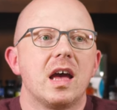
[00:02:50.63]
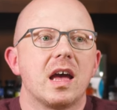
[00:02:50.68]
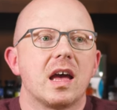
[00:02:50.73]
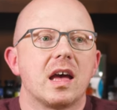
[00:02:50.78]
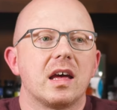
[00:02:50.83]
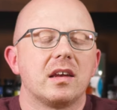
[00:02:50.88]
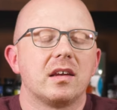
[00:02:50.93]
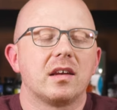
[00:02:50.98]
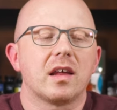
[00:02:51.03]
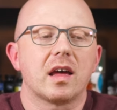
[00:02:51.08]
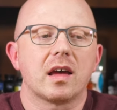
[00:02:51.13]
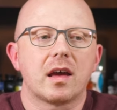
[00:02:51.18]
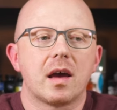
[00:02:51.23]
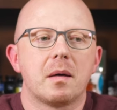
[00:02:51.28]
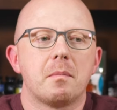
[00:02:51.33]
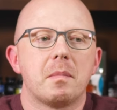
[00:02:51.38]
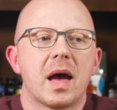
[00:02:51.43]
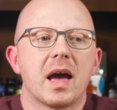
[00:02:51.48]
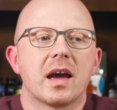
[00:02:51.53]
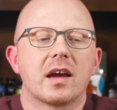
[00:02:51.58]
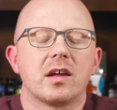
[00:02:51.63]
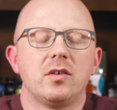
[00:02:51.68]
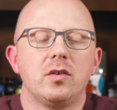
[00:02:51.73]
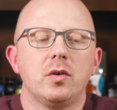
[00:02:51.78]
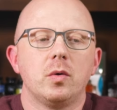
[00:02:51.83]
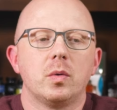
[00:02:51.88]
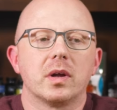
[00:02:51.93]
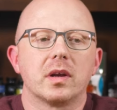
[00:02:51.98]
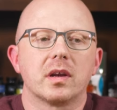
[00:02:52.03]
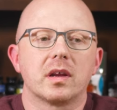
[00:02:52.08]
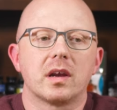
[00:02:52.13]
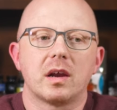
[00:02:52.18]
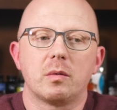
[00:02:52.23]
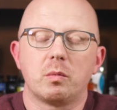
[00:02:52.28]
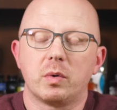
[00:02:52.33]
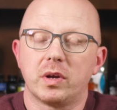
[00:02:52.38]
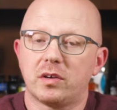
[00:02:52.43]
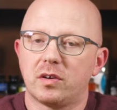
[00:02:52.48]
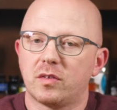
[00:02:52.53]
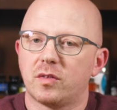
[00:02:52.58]
and, and come back and do it. And I
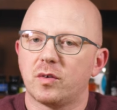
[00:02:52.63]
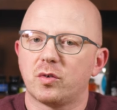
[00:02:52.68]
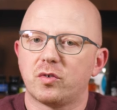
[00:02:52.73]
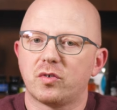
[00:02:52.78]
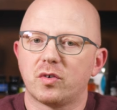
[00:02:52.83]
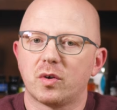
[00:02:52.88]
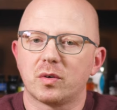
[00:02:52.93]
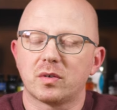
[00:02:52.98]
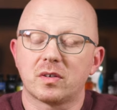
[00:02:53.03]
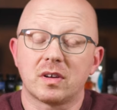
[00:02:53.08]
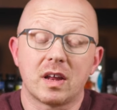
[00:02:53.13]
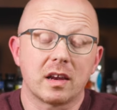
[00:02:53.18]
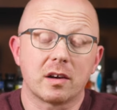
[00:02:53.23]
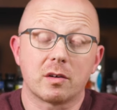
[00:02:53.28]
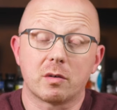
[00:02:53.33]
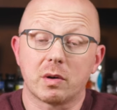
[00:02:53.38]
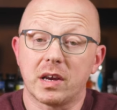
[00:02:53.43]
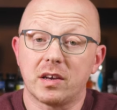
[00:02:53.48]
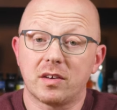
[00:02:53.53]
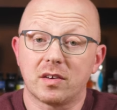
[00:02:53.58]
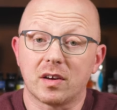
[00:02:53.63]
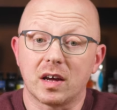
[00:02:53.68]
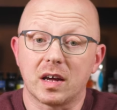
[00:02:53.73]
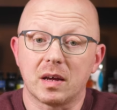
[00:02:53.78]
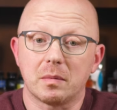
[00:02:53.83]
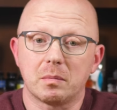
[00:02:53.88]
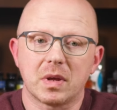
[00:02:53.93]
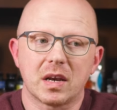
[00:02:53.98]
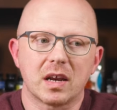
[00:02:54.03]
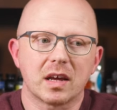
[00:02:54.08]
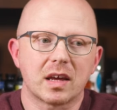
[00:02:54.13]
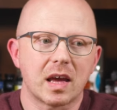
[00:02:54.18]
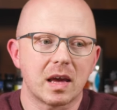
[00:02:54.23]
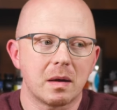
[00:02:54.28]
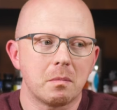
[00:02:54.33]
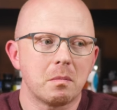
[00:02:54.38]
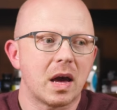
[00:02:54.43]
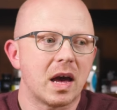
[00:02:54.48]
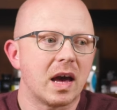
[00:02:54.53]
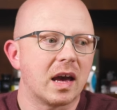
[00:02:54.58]
went to those shows and had a great time. And I
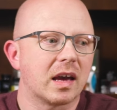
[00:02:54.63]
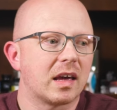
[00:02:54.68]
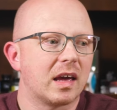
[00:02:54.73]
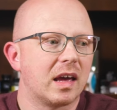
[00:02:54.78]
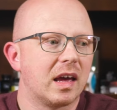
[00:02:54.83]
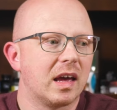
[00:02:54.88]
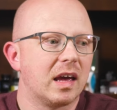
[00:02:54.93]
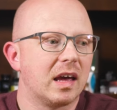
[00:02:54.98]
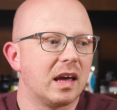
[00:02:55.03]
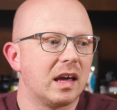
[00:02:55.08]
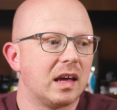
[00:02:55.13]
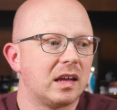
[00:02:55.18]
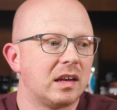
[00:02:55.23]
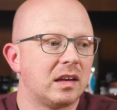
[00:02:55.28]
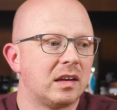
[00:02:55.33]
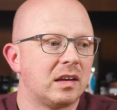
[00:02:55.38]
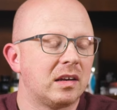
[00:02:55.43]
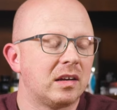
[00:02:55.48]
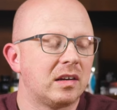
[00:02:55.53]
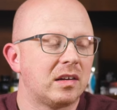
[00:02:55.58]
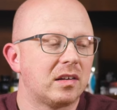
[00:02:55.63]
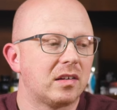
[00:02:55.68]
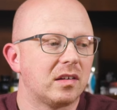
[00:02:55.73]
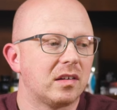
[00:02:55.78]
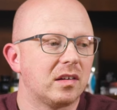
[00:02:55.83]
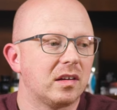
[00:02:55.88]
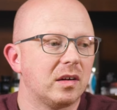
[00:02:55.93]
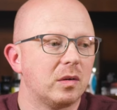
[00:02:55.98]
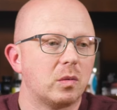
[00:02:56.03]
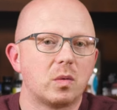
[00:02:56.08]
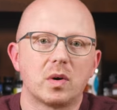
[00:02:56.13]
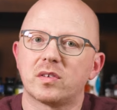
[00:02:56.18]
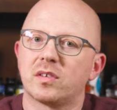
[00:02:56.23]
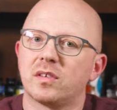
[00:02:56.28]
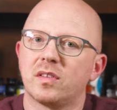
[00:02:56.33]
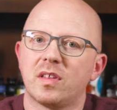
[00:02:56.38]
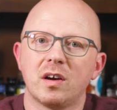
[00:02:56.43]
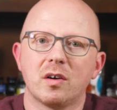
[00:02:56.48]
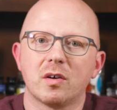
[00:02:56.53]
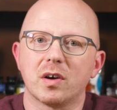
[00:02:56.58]
came back and it
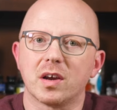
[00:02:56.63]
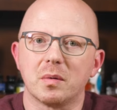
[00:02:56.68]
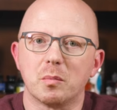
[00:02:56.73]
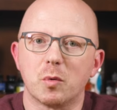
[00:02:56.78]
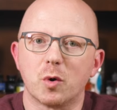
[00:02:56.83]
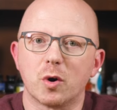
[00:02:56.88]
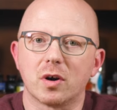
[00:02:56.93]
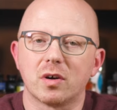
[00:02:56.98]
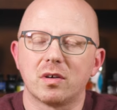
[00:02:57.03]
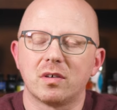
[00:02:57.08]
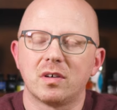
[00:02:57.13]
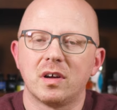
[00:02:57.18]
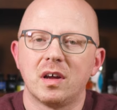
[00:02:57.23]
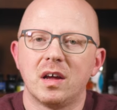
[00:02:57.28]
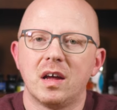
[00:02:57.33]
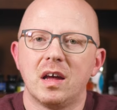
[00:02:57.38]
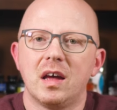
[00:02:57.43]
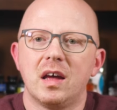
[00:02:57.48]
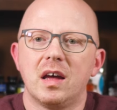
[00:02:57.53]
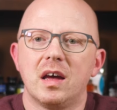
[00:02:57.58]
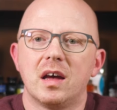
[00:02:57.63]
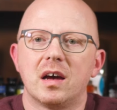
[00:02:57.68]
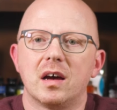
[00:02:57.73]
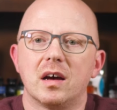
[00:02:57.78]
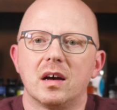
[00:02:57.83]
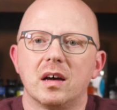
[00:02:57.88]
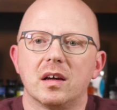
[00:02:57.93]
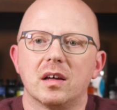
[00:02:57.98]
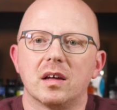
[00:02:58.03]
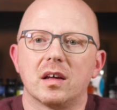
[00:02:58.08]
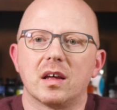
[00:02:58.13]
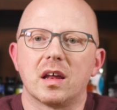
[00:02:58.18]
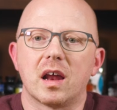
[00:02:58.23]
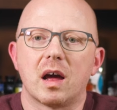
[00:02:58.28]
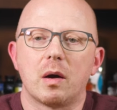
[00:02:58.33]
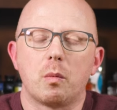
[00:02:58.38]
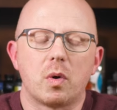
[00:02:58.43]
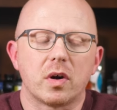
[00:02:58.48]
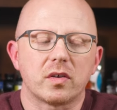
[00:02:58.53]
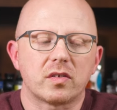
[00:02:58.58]
wasn't there anymore. Uh,
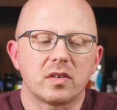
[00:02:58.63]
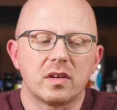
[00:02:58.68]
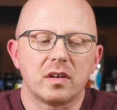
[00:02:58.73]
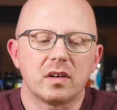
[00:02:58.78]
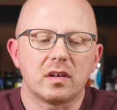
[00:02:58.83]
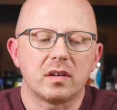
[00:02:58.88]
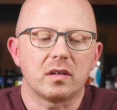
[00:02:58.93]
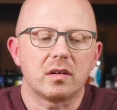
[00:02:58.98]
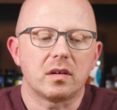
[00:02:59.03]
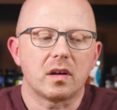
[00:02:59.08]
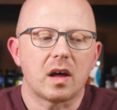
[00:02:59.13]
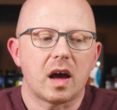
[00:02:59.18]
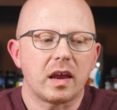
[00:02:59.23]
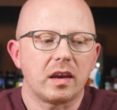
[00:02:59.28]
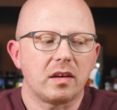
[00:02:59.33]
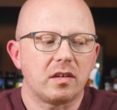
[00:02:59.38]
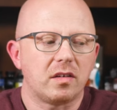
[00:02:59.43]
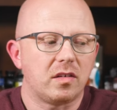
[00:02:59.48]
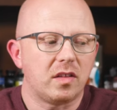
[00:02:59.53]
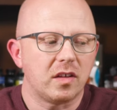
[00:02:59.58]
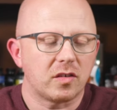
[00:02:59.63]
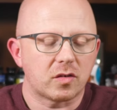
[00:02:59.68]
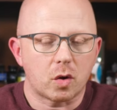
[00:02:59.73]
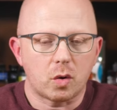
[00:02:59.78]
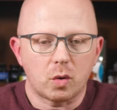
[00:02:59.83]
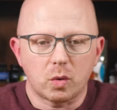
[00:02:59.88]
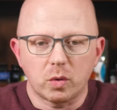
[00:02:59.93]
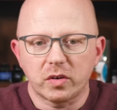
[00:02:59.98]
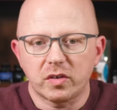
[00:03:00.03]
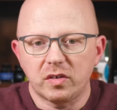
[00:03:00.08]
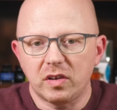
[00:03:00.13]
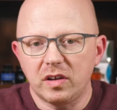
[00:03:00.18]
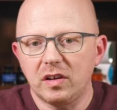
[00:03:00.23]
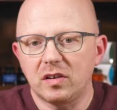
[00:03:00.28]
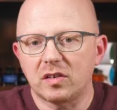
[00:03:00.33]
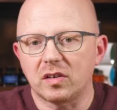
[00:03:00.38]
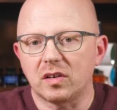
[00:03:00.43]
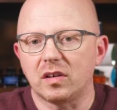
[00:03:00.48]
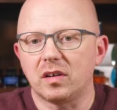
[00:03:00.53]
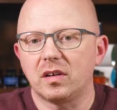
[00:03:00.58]
I wasn't, I, this whole
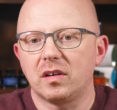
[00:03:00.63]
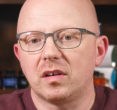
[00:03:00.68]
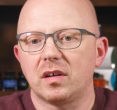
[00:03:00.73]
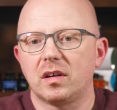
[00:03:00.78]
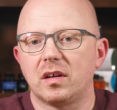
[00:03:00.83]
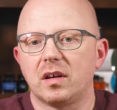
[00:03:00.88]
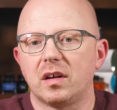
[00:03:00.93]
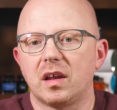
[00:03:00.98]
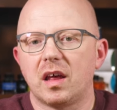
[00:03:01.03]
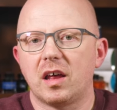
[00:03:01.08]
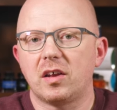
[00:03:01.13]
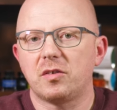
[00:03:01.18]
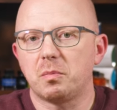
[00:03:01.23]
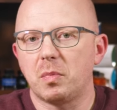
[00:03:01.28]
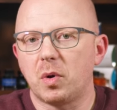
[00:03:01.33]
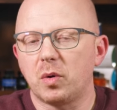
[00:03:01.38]
season has